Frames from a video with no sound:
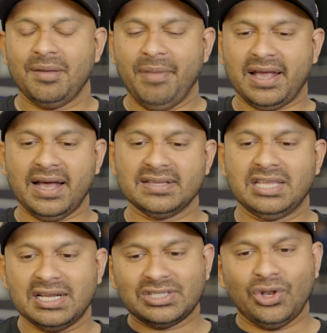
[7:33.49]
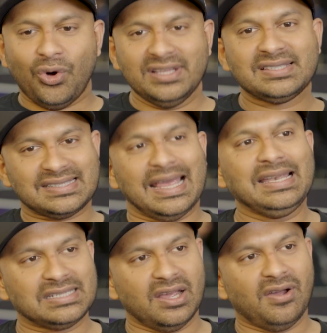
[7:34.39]
because there's no
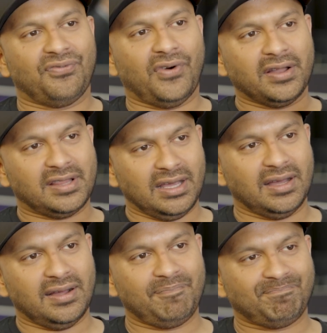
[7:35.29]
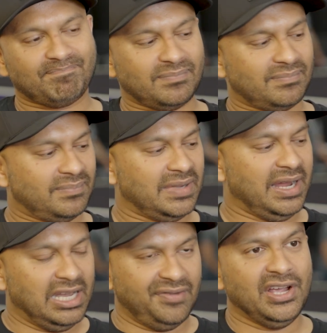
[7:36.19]
incentive for the
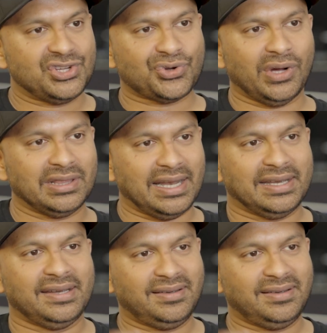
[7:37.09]
individual that